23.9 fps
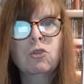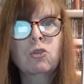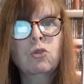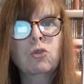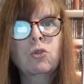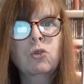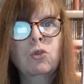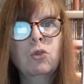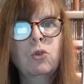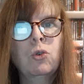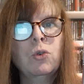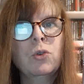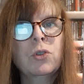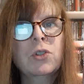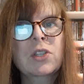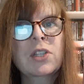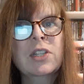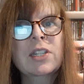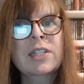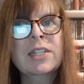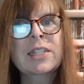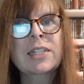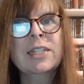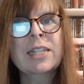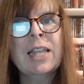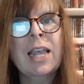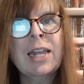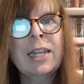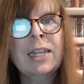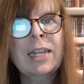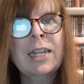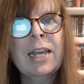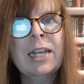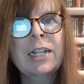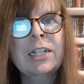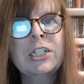
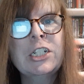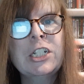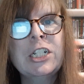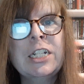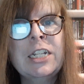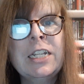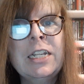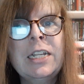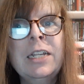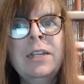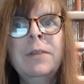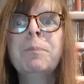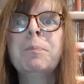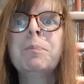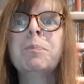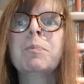Kusanagi